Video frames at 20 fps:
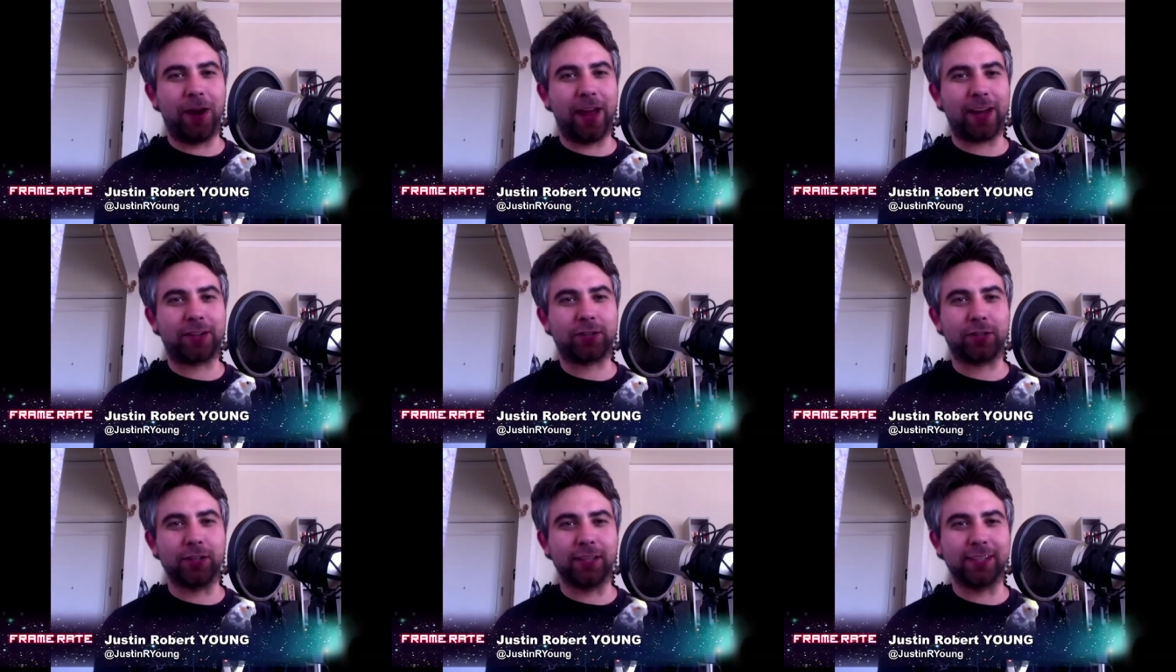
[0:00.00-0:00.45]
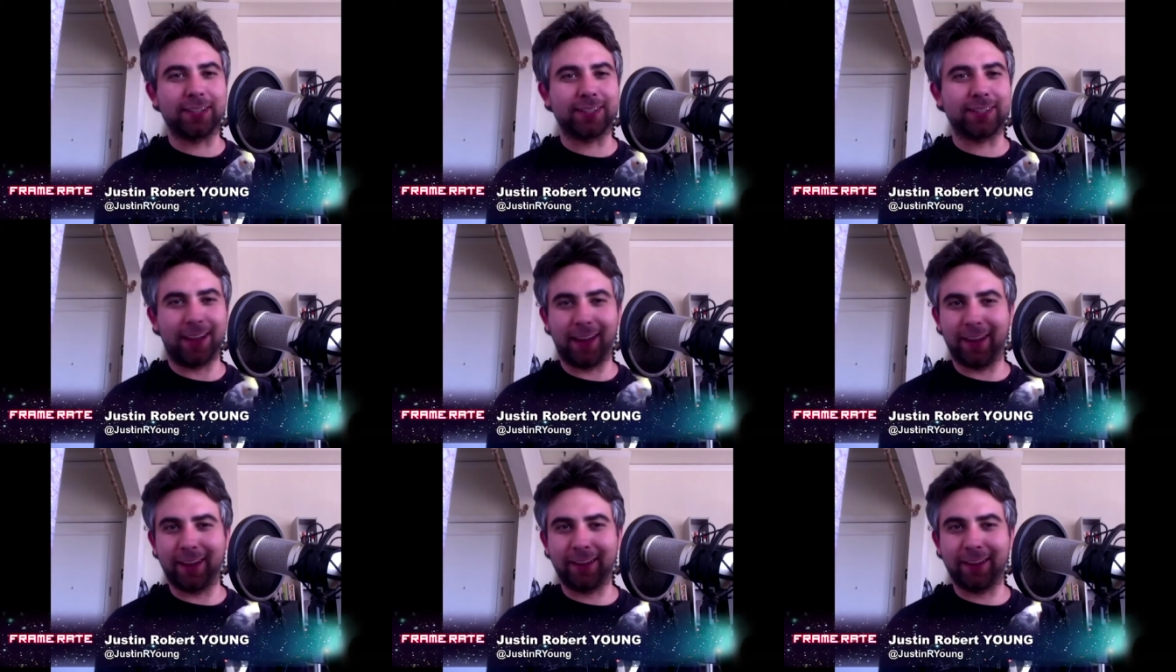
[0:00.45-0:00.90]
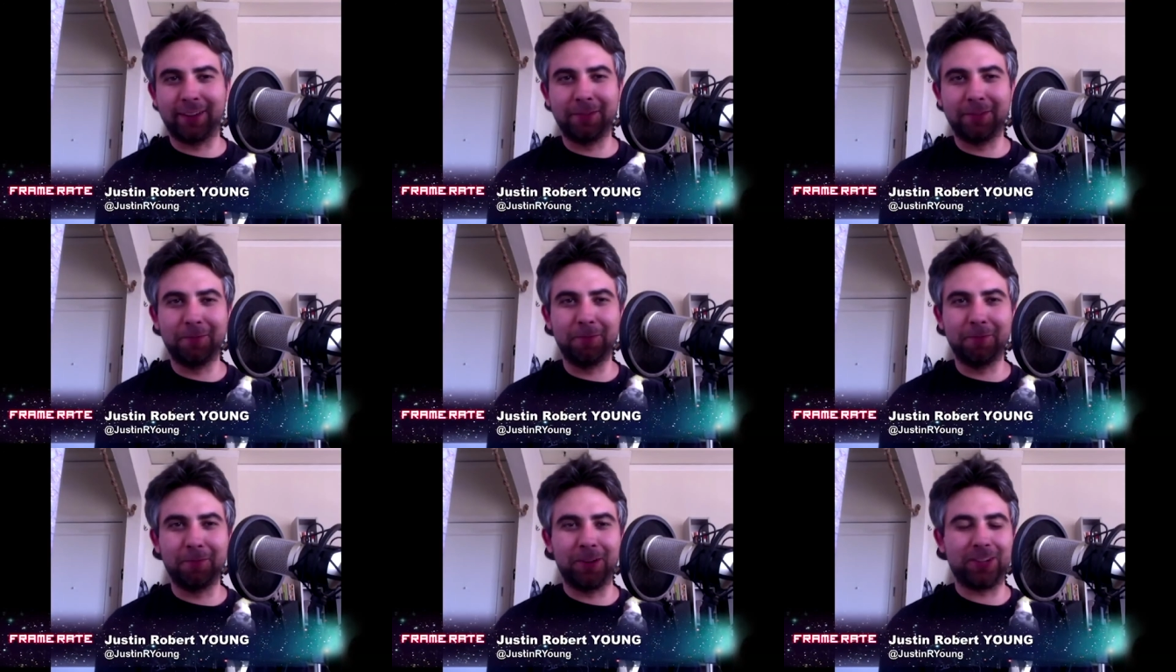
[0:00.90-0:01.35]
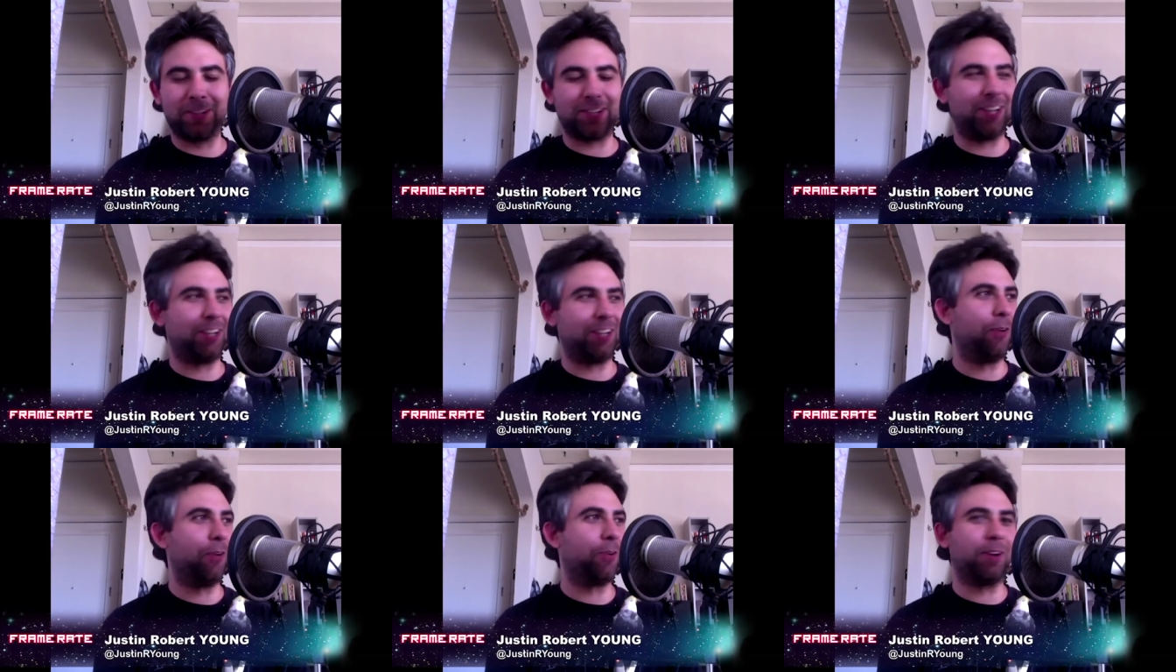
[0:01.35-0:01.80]
they're actually saying, which
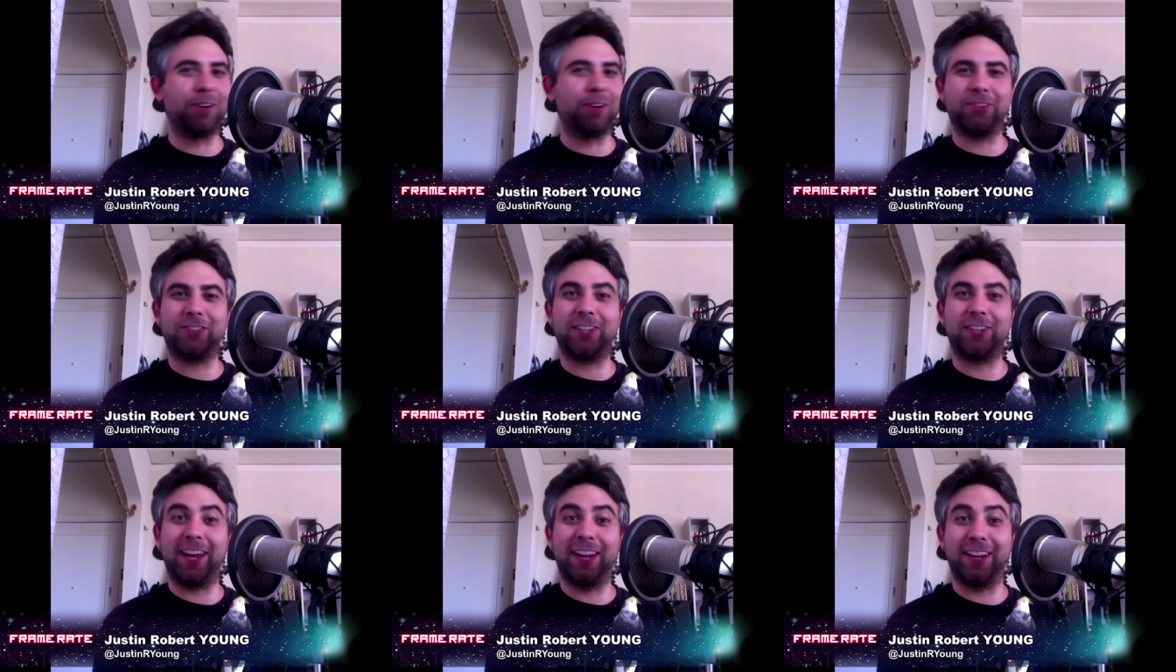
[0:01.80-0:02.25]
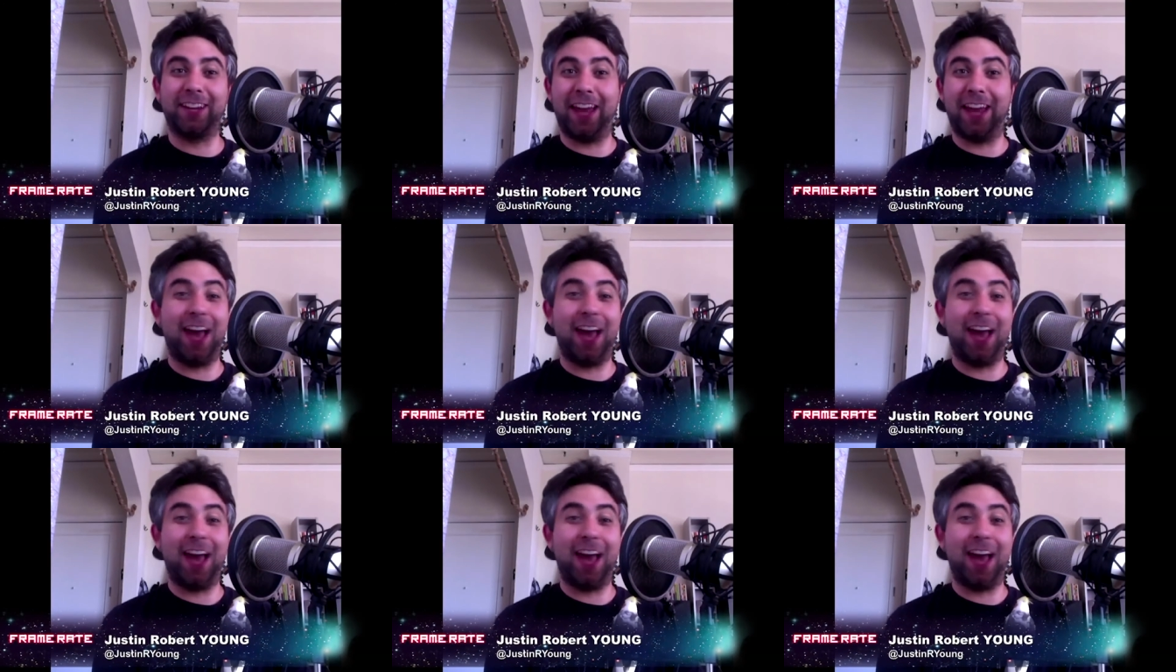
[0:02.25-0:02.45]
I don't understand